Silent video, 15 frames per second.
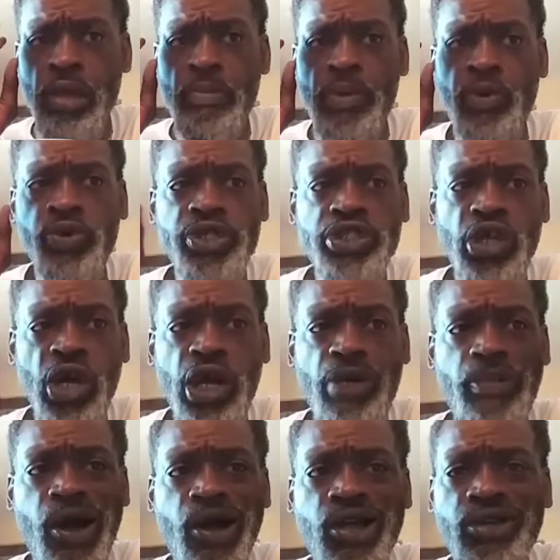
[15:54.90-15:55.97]
But we talk
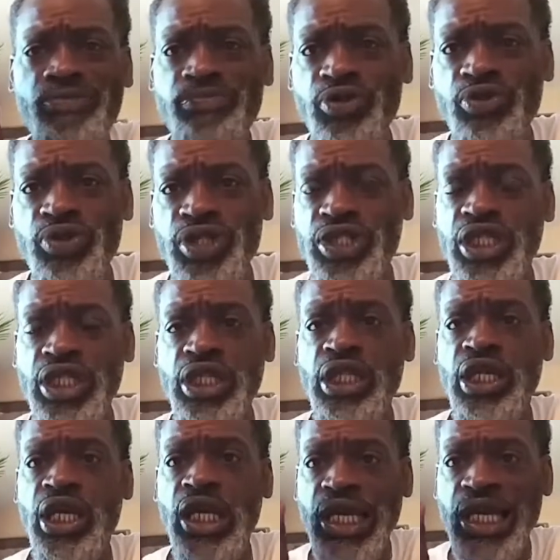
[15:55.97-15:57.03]
about community
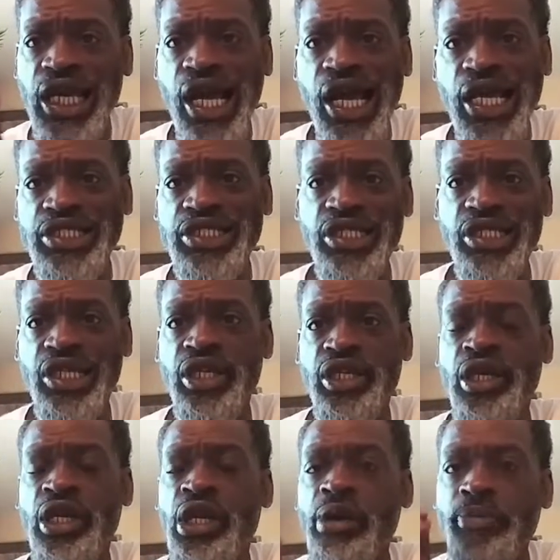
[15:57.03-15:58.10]
constantly,
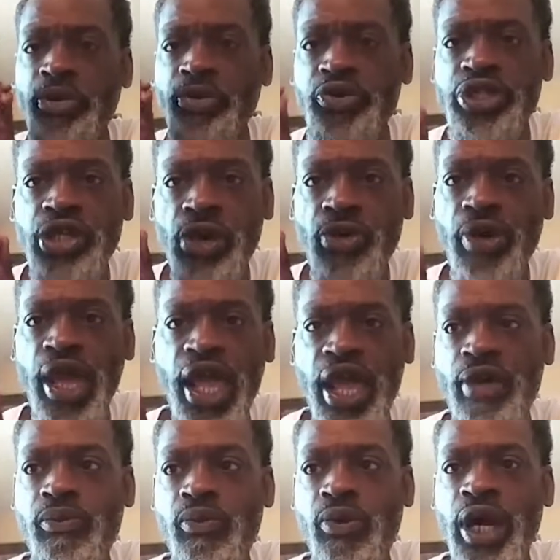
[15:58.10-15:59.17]
but we don't
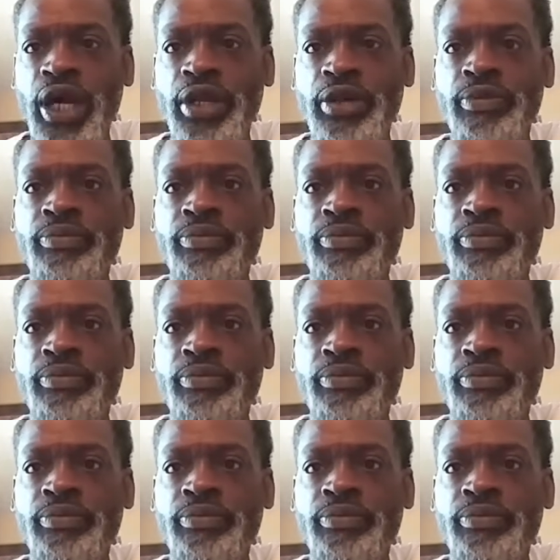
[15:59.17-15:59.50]
have one.